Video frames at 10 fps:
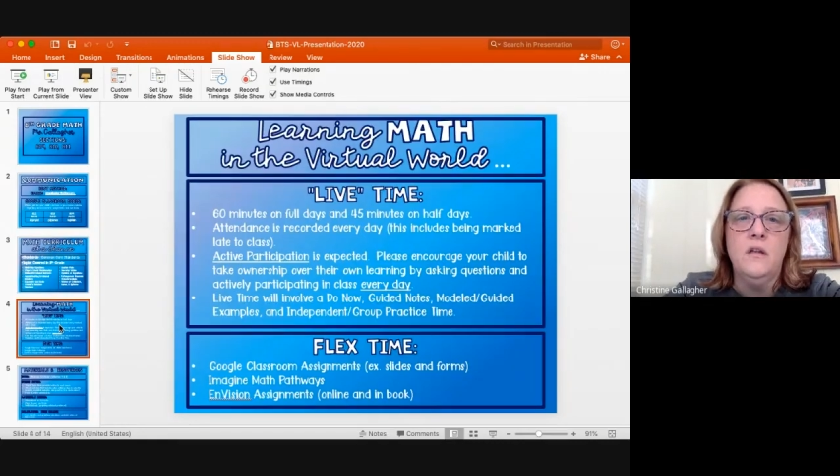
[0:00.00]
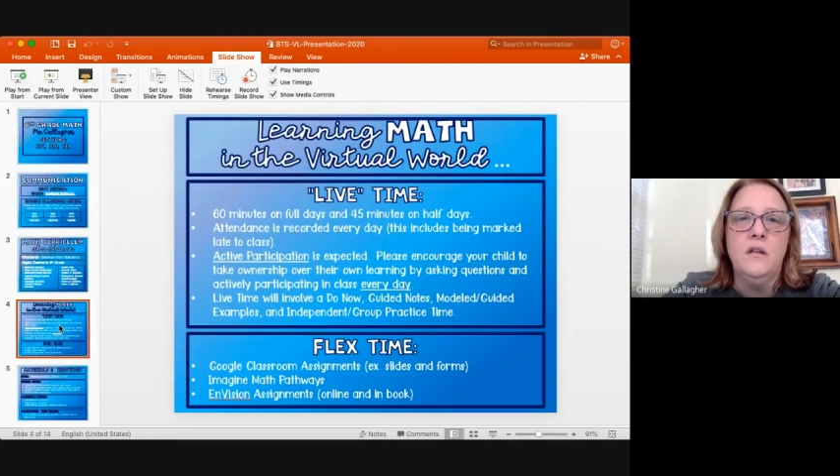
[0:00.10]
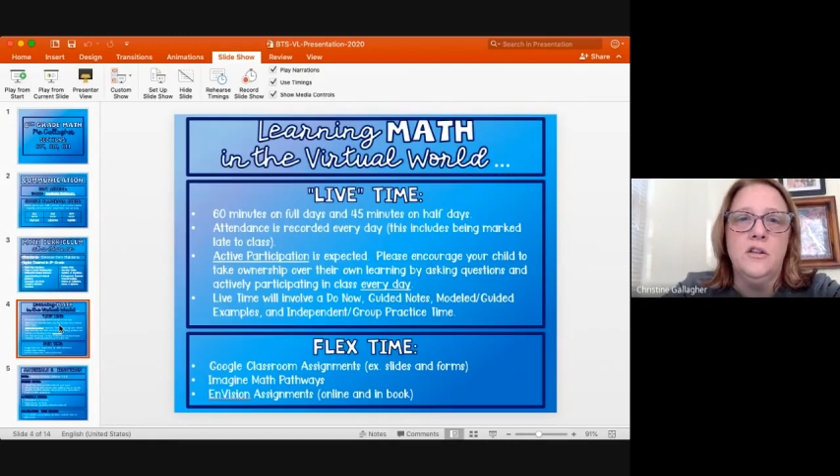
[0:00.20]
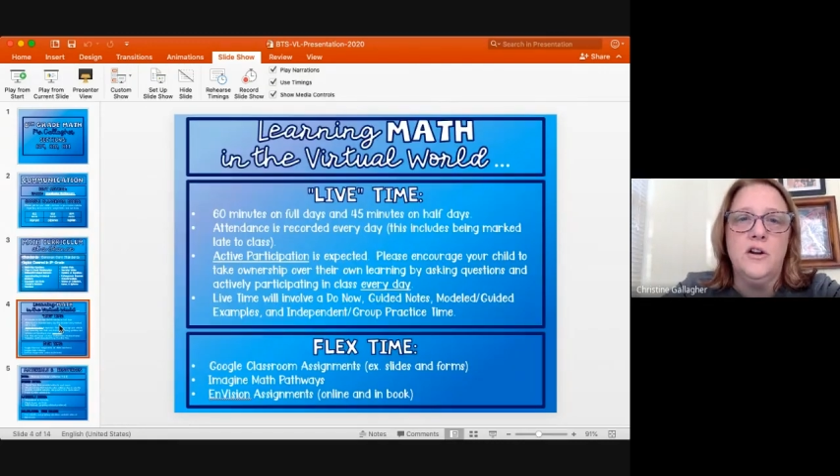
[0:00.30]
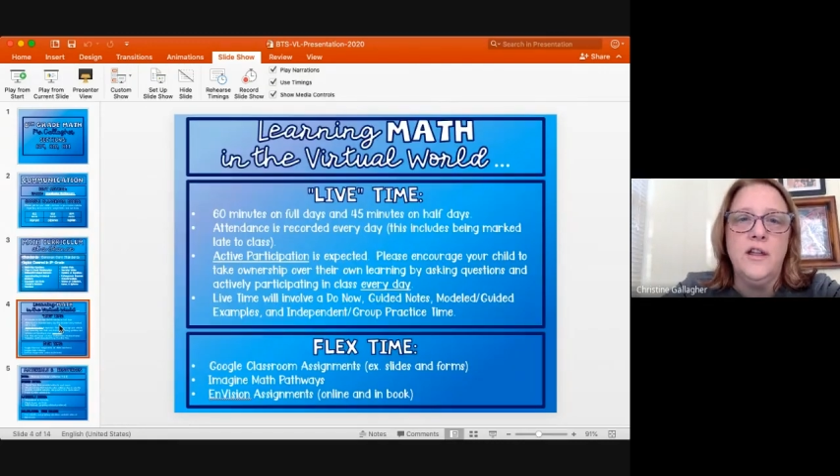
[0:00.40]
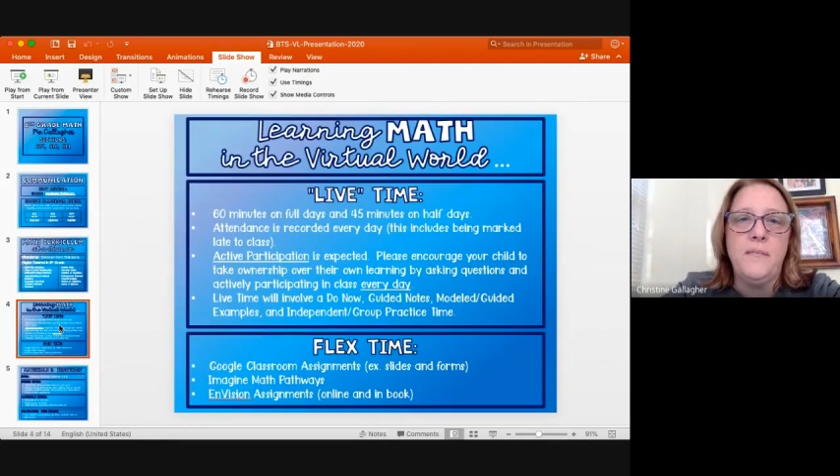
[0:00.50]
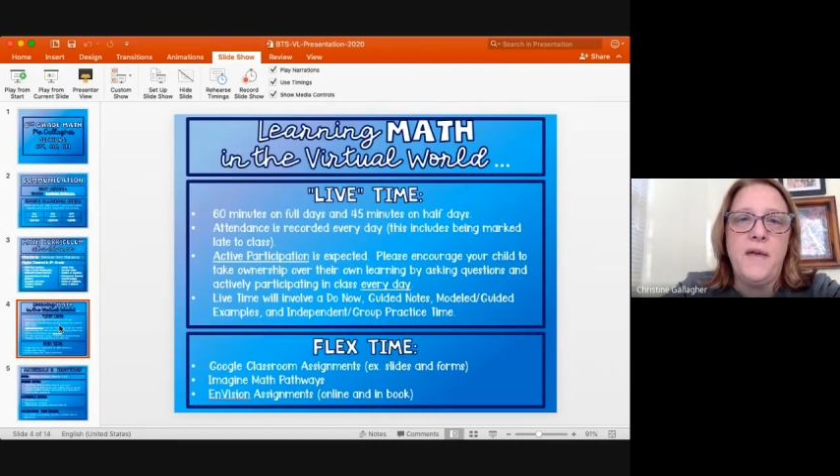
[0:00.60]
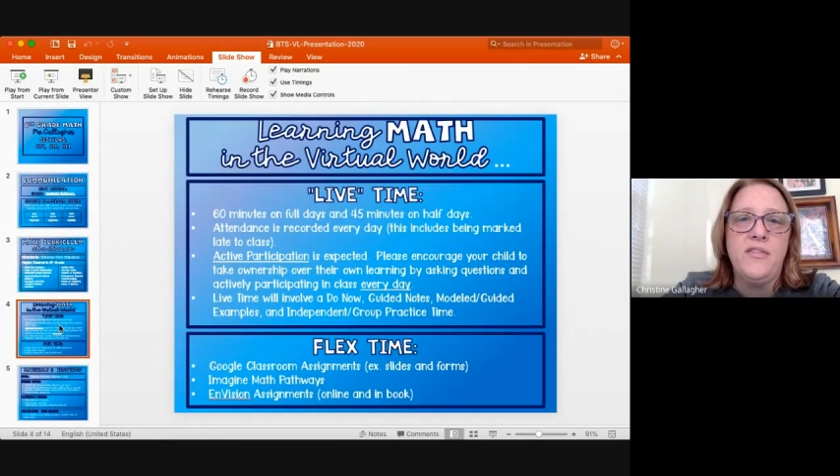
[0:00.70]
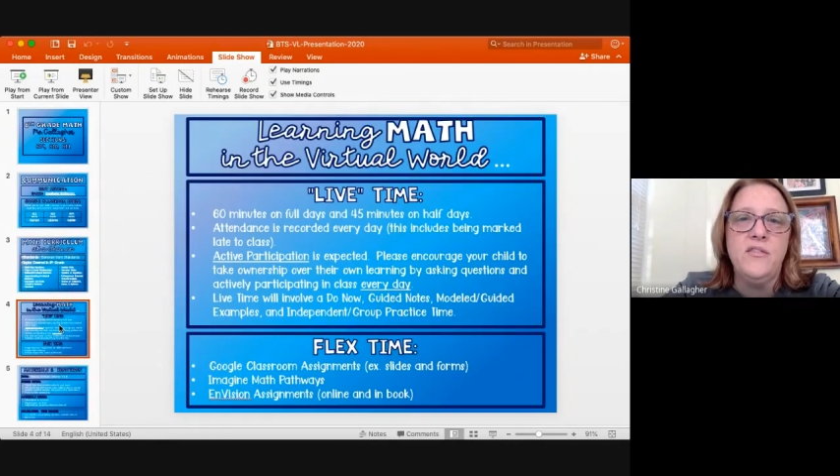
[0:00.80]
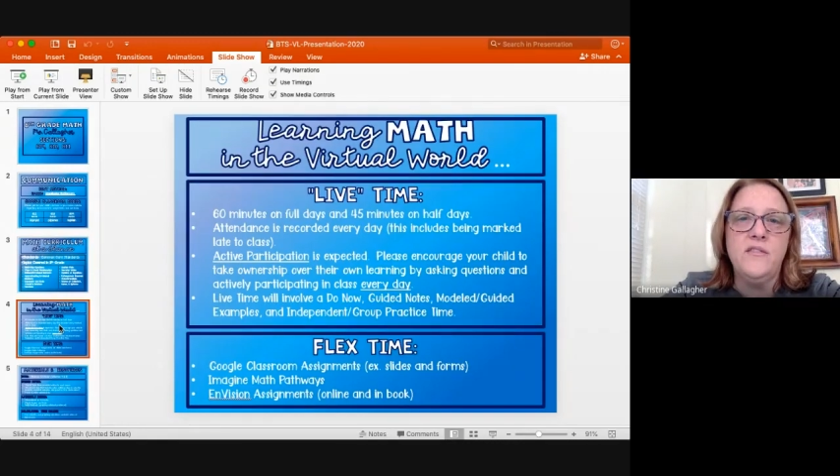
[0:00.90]
Learning
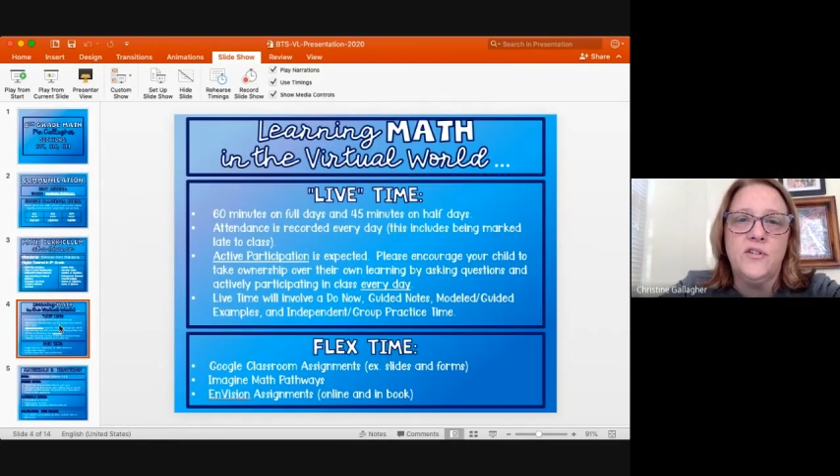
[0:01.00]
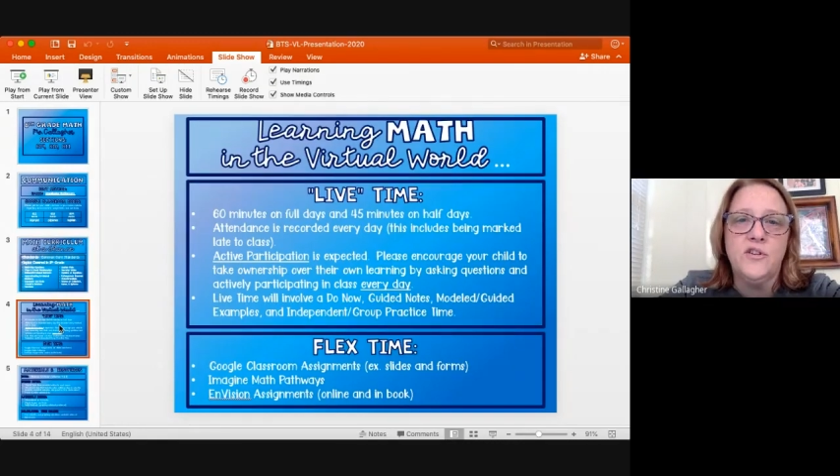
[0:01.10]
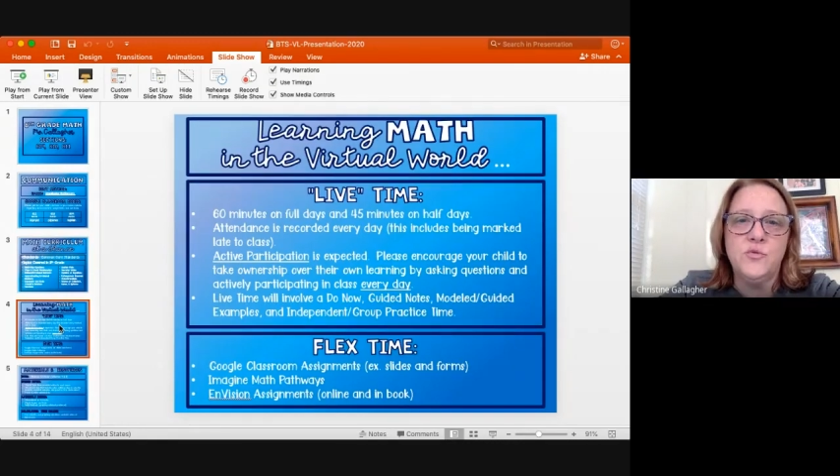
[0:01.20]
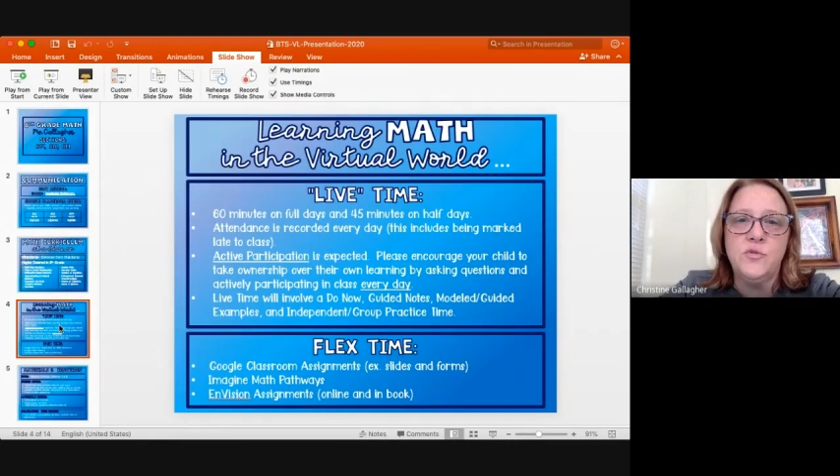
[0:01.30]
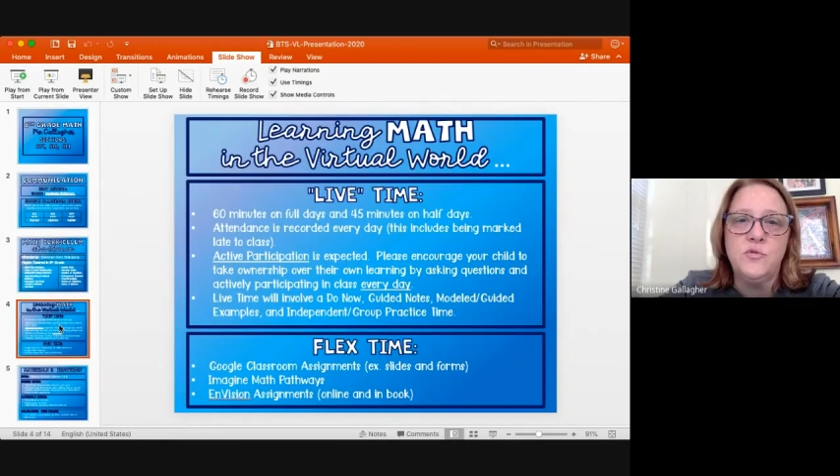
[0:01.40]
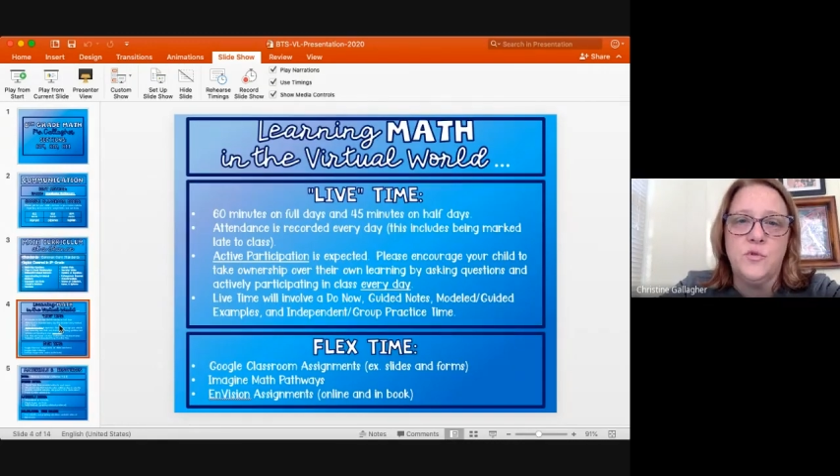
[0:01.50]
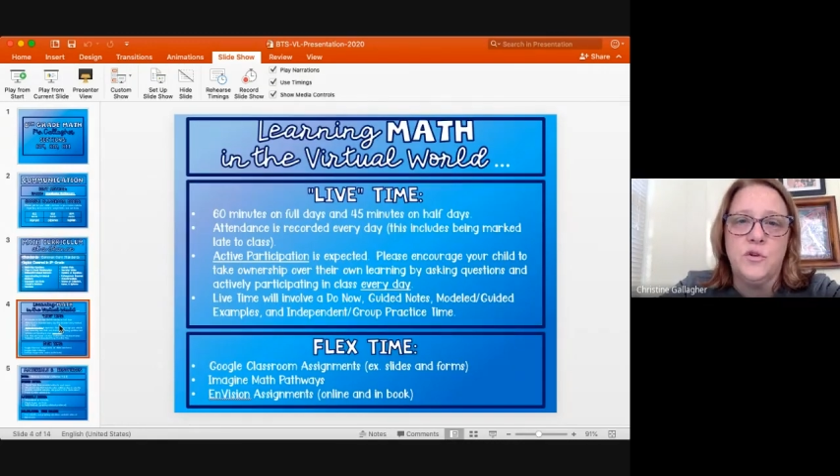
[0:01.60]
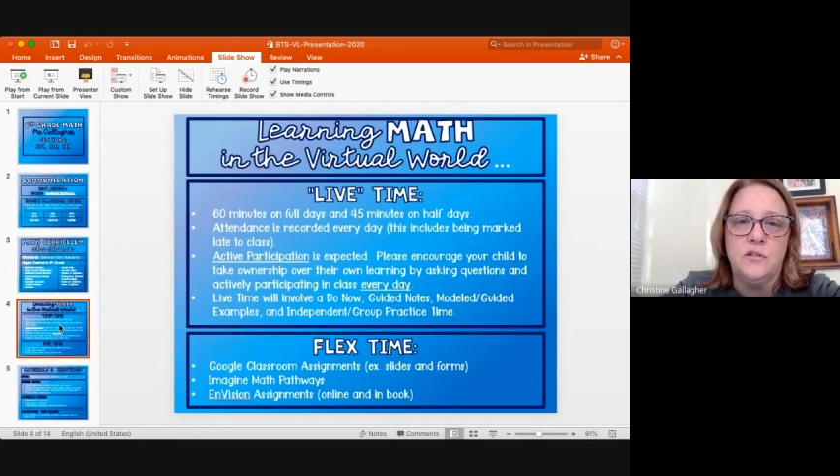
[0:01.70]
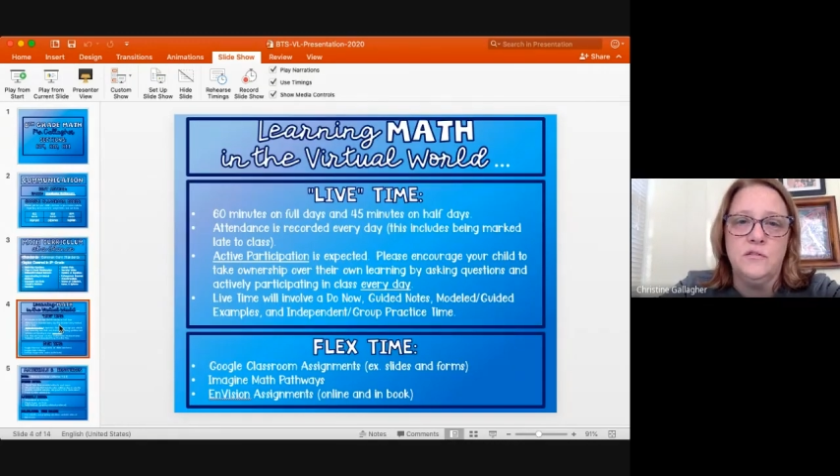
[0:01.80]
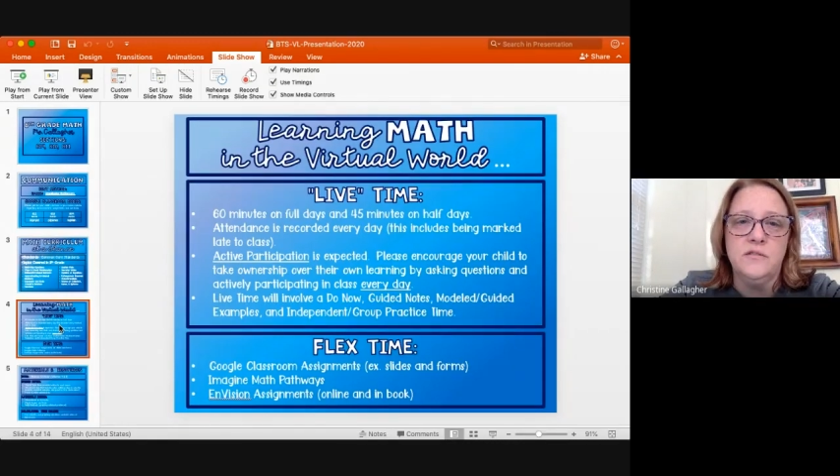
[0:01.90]
math in the virtual
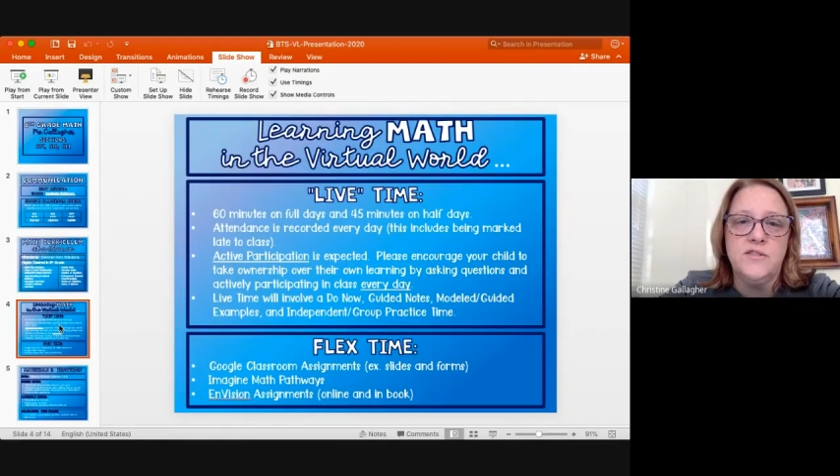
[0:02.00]
world.